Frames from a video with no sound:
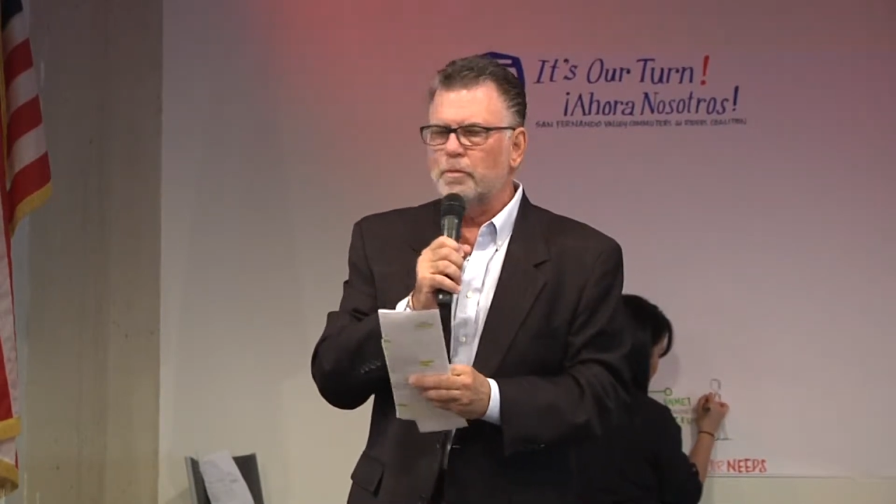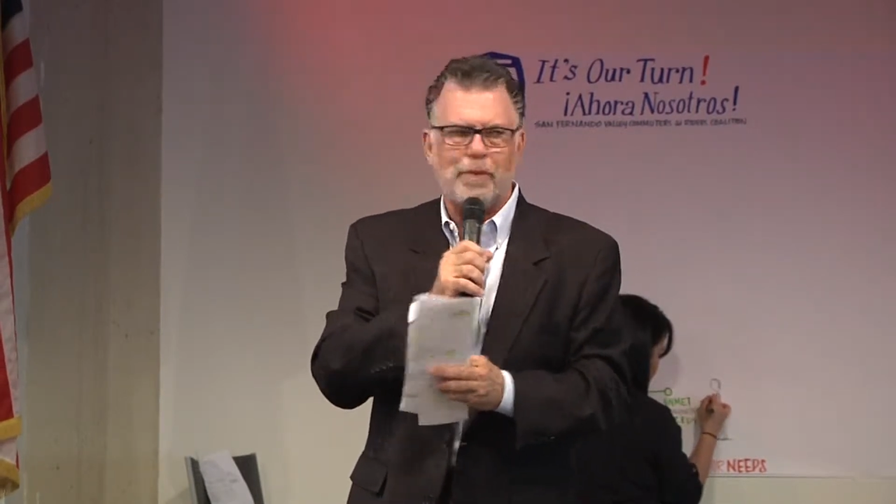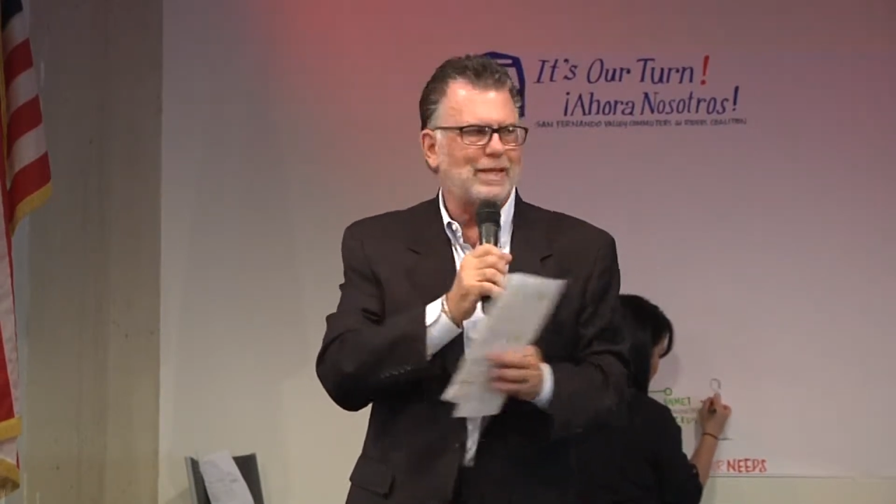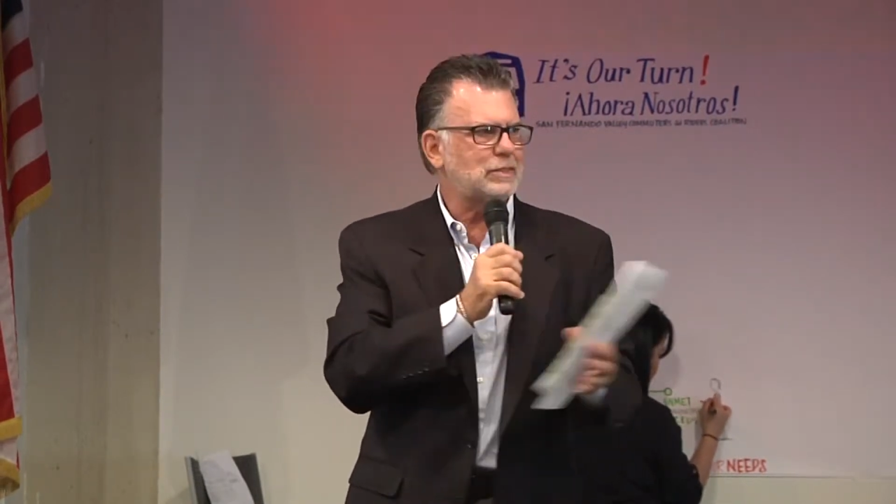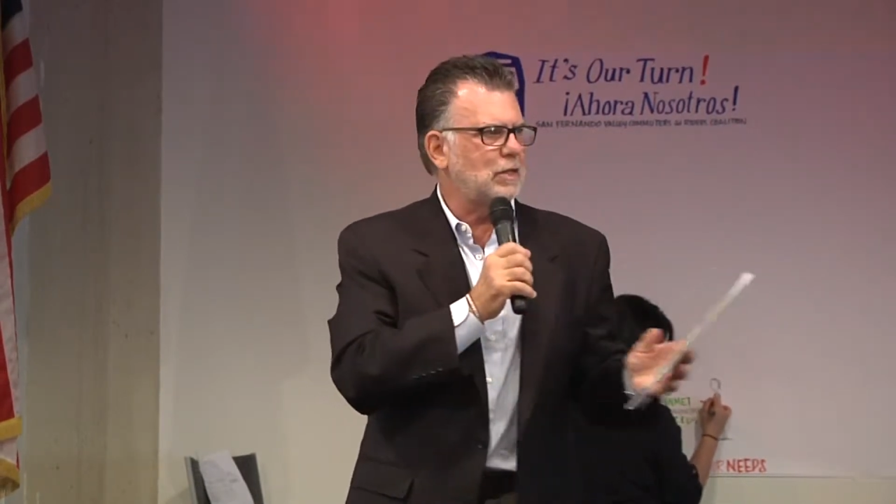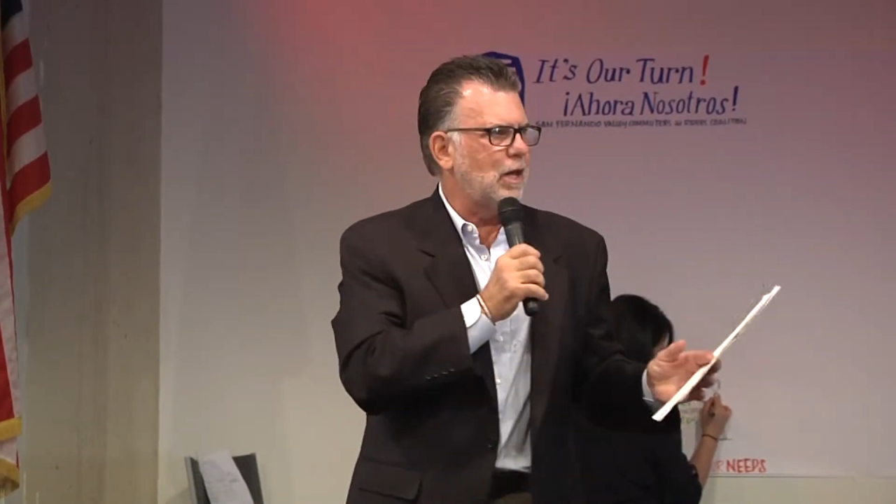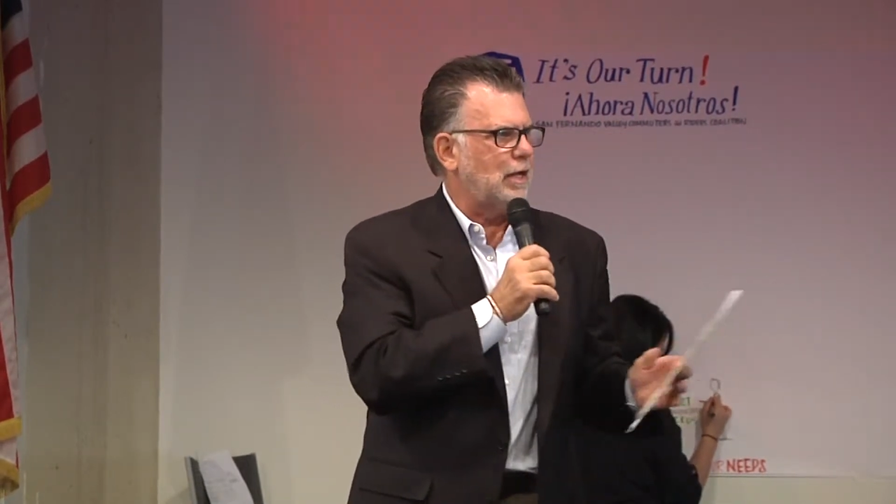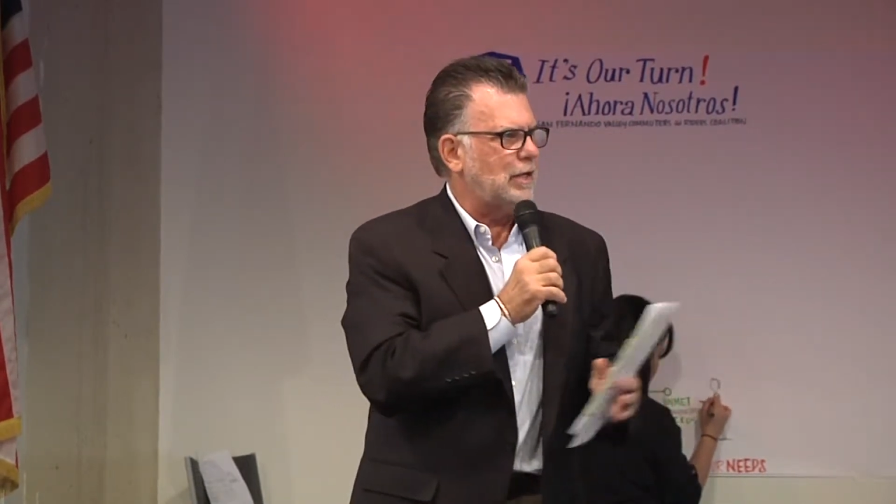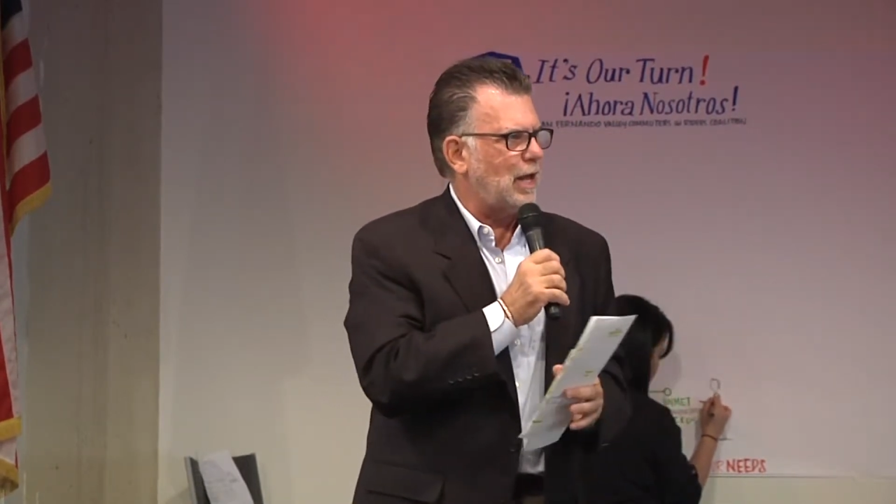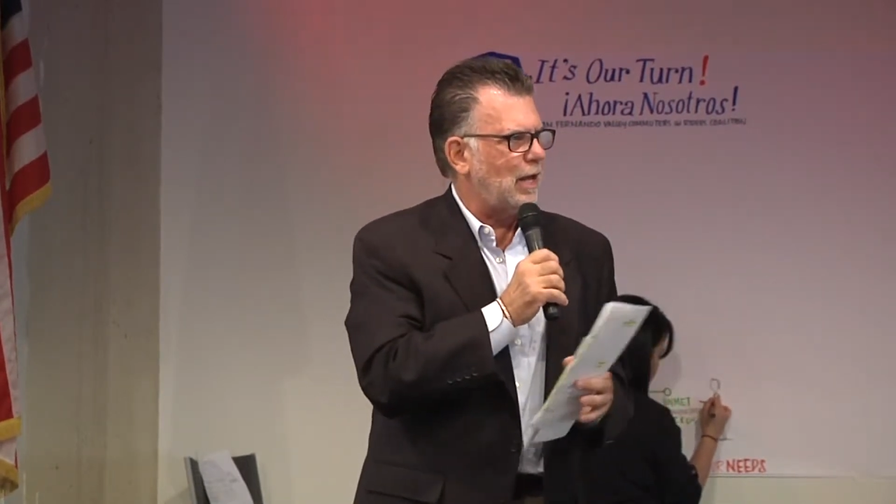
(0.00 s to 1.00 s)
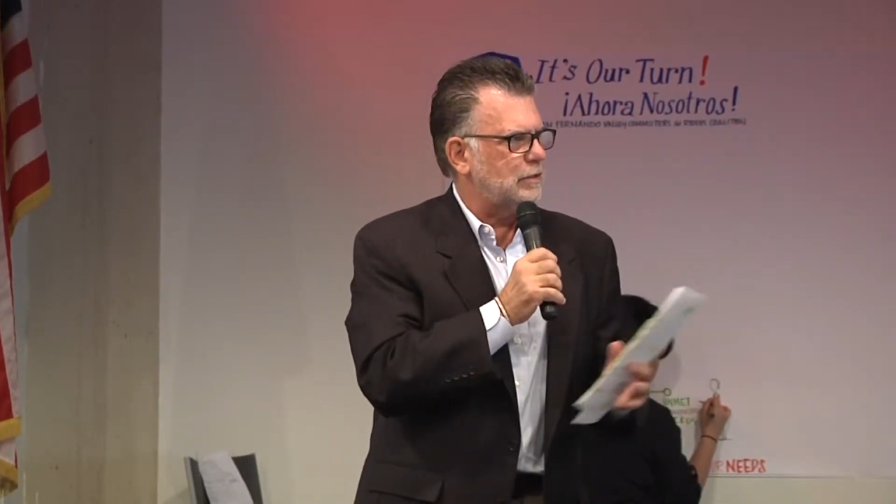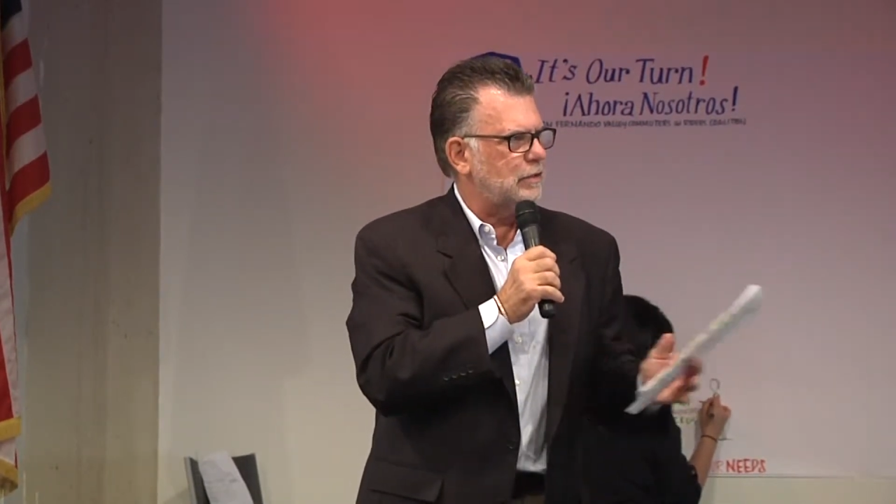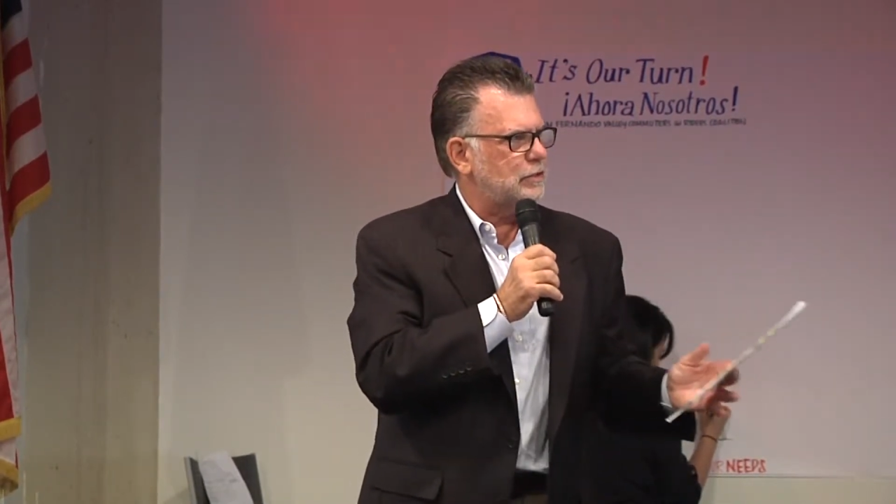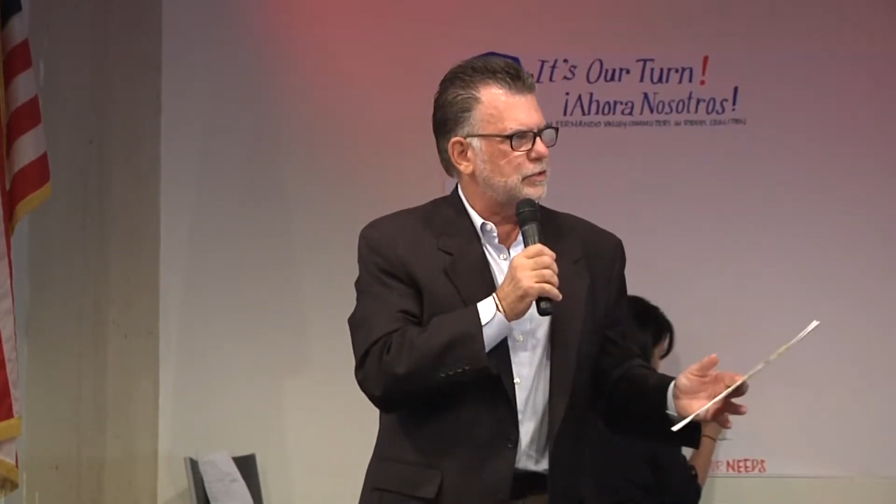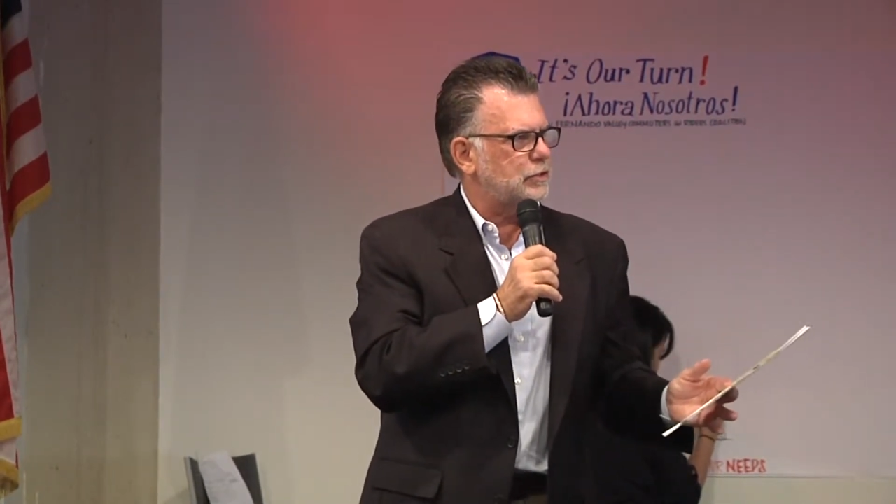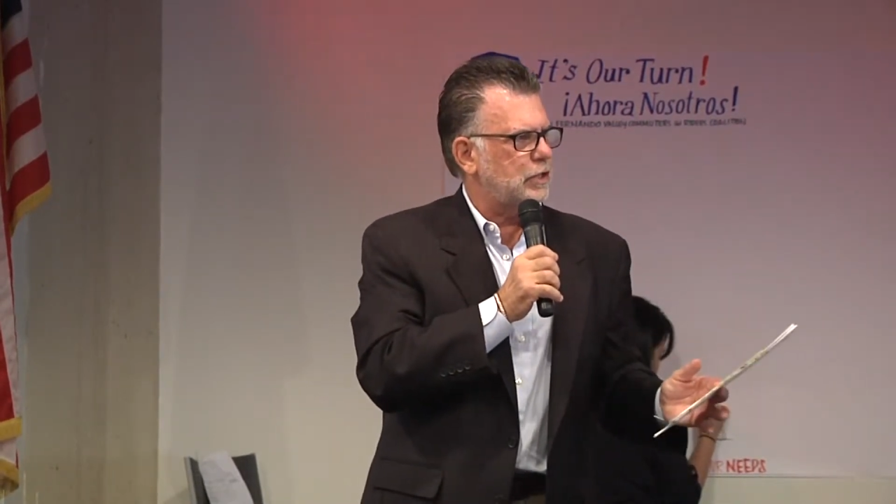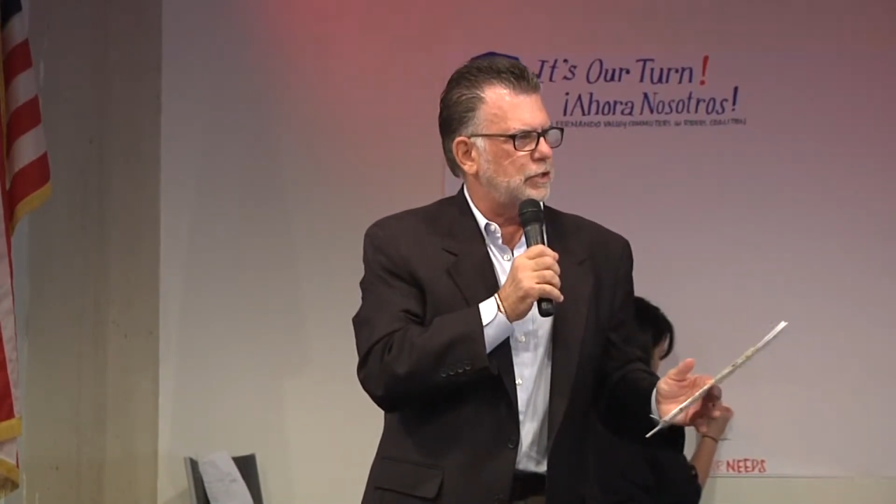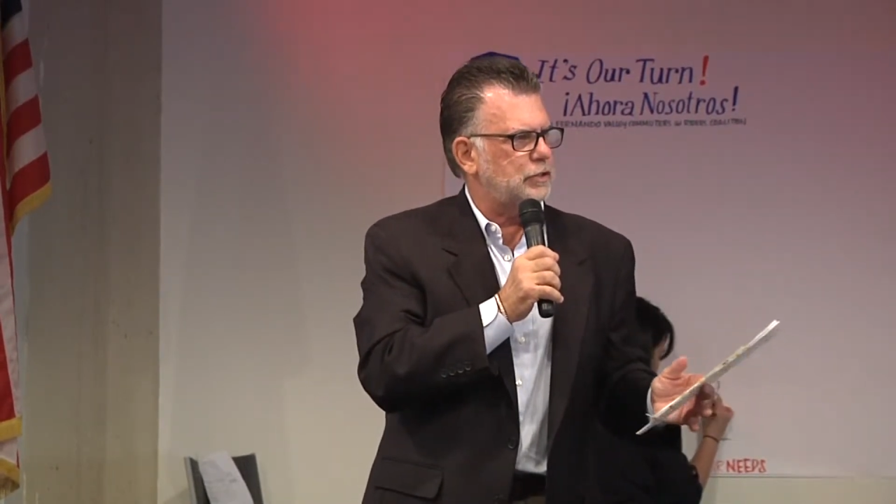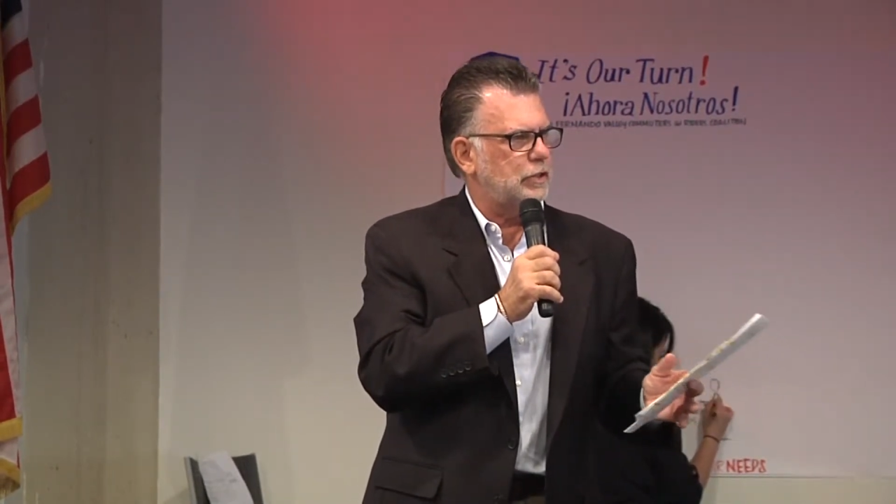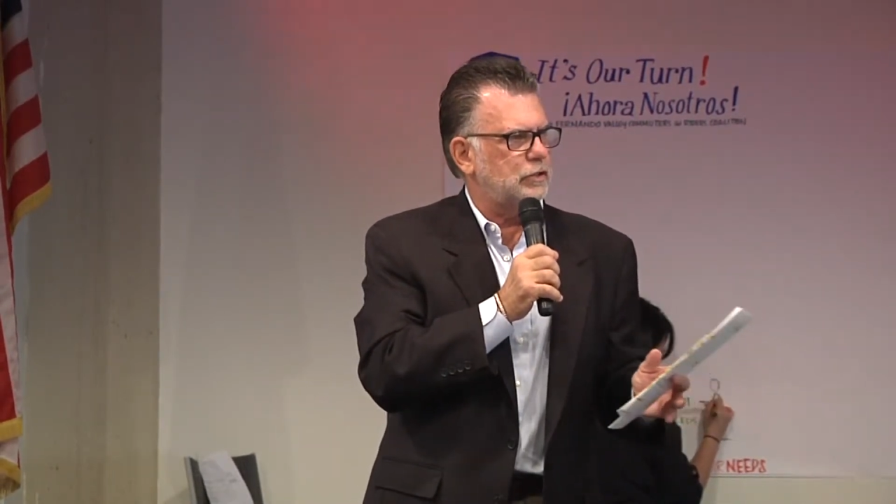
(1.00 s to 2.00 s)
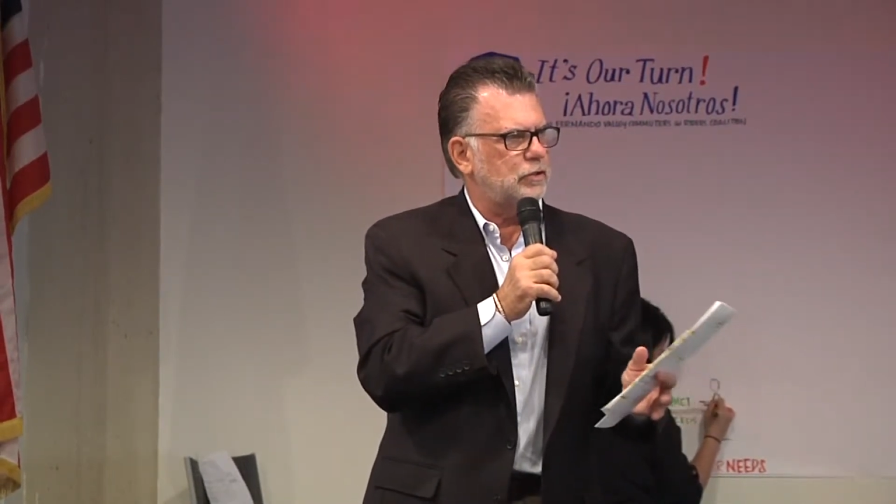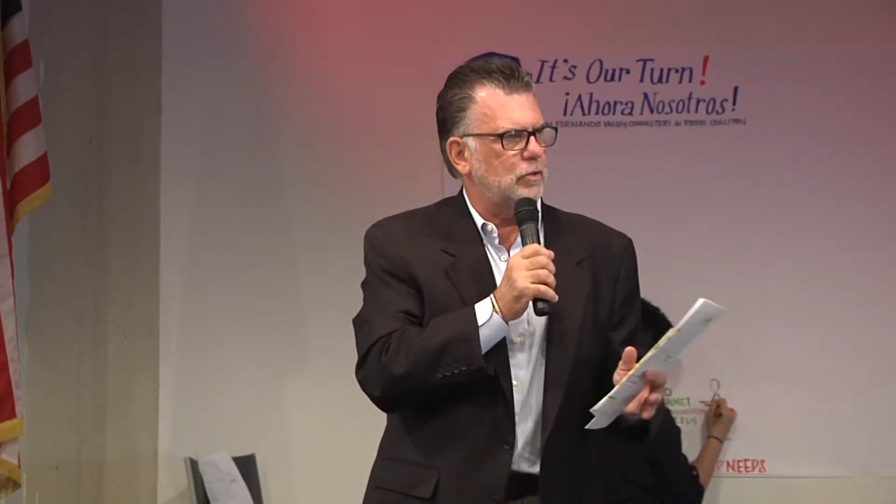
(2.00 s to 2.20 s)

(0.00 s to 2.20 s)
sort of baseline to add to this discussion in